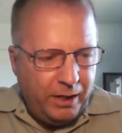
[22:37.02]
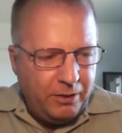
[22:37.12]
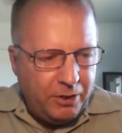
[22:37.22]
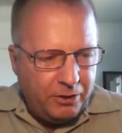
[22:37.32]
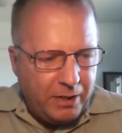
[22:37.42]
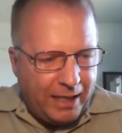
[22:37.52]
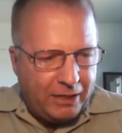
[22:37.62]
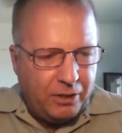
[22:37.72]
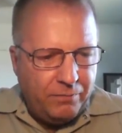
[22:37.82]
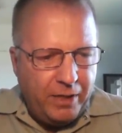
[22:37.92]
and just
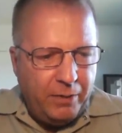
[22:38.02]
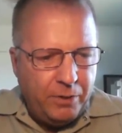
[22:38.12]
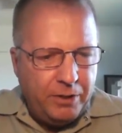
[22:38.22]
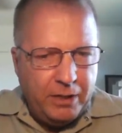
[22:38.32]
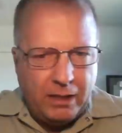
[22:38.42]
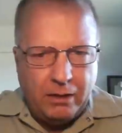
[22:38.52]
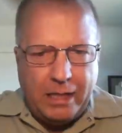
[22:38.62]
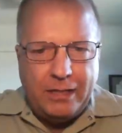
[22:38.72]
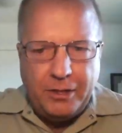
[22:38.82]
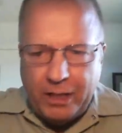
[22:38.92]
asked if they would uh,
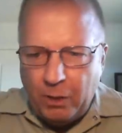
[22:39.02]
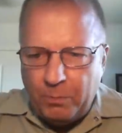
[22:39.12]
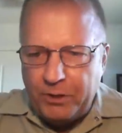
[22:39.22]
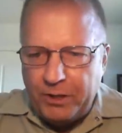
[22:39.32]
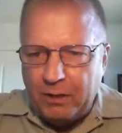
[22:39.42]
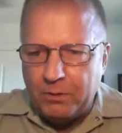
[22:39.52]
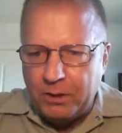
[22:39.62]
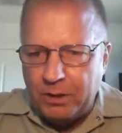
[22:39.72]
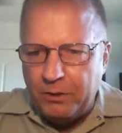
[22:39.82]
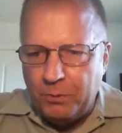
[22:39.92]
like to help us
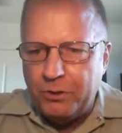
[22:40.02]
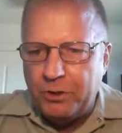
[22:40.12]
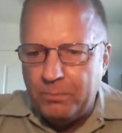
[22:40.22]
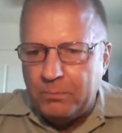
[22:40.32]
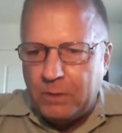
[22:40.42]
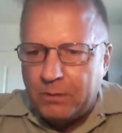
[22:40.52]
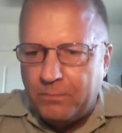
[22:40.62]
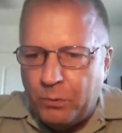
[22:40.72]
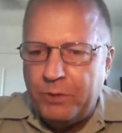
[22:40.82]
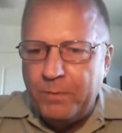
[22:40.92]
out uh, doing some
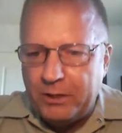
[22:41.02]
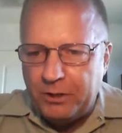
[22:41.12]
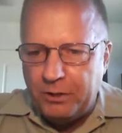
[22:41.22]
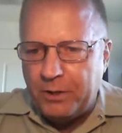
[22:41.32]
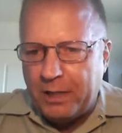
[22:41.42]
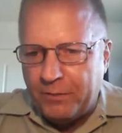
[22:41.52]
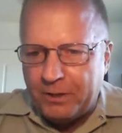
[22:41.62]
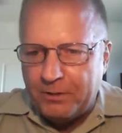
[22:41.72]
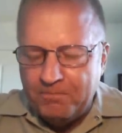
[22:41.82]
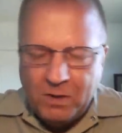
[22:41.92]
uh, voice message
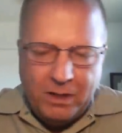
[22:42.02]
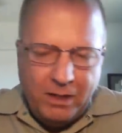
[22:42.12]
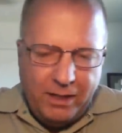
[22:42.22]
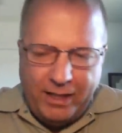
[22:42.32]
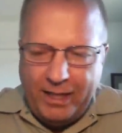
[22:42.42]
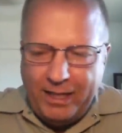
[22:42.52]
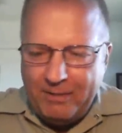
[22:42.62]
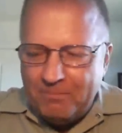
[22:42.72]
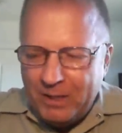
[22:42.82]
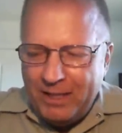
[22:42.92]
traffic.
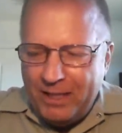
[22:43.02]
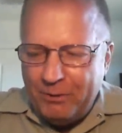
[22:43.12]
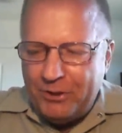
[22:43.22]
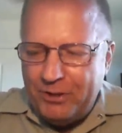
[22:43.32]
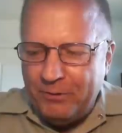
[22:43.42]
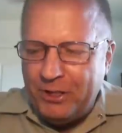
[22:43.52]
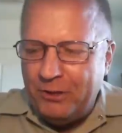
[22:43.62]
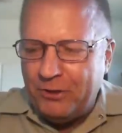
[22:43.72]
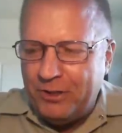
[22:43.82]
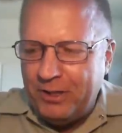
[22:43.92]
And it was it
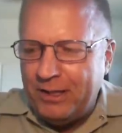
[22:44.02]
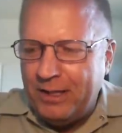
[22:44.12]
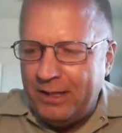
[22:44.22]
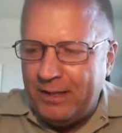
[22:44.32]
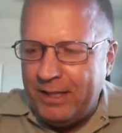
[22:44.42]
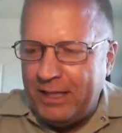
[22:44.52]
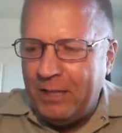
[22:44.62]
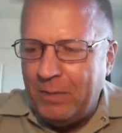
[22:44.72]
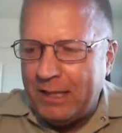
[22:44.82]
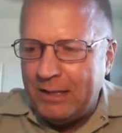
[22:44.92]
was interesting. They they
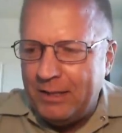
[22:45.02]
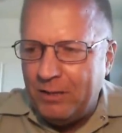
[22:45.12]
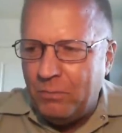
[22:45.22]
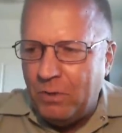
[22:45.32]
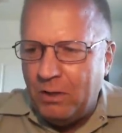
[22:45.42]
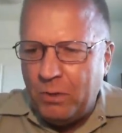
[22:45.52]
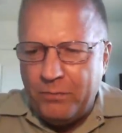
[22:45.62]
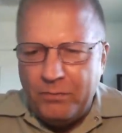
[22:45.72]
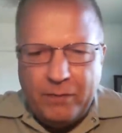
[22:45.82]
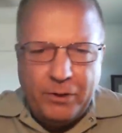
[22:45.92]
came back and said, "Well,
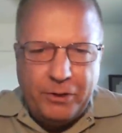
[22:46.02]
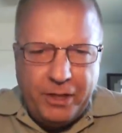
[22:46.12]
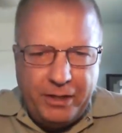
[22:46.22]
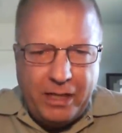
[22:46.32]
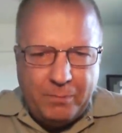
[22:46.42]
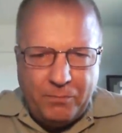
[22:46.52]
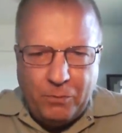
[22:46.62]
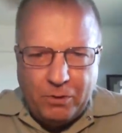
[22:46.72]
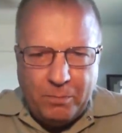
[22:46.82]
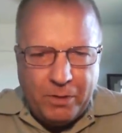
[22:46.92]
we've never done that
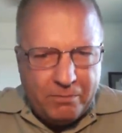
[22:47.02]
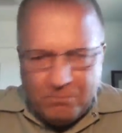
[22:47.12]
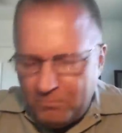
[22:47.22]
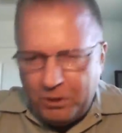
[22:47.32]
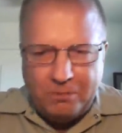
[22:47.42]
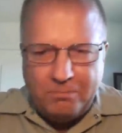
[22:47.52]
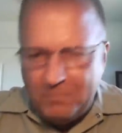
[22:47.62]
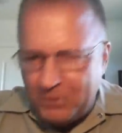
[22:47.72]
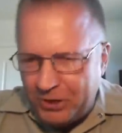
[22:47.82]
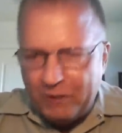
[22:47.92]
before, but
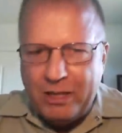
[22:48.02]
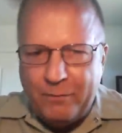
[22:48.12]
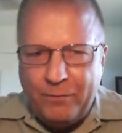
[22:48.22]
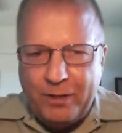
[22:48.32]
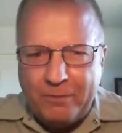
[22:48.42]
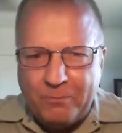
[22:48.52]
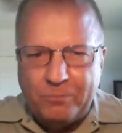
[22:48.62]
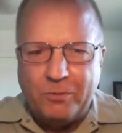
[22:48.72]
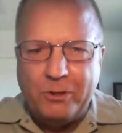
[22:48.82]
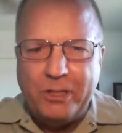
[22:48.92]
sure, sounds like
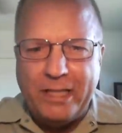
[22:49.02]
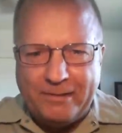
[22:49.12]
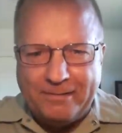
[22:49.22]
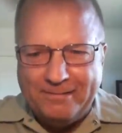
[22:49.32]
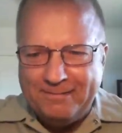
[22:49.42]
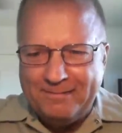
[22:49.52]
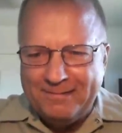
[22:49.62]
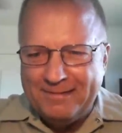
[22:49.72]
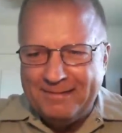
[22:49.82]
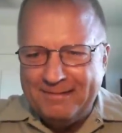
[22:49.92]
fun. We're, we're in."
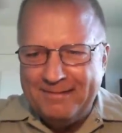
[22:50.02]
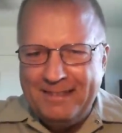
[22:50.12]
Were they a